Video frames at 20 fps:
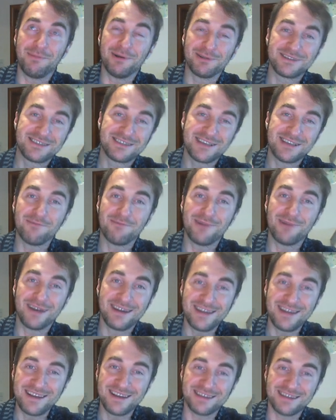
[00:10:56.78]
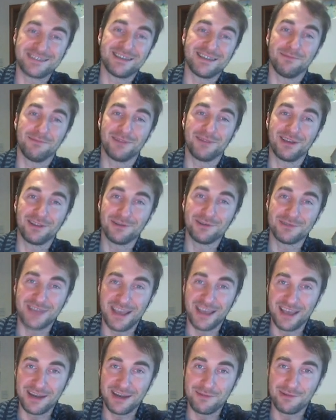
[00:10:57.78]
someone needing something, those
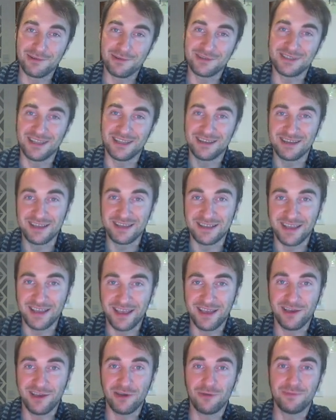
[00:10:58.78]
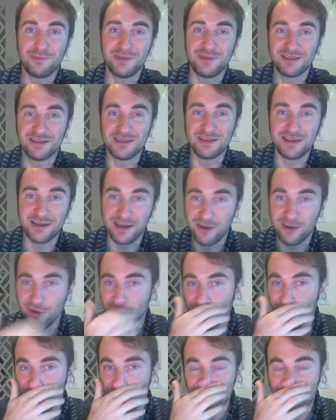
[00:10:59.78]
animals that need help, that need a
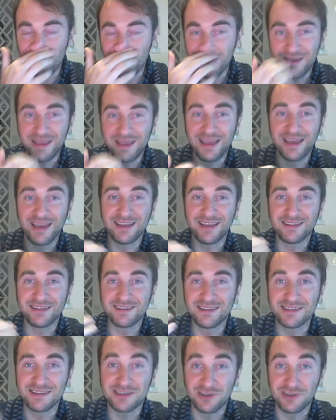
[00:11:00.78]
home, and this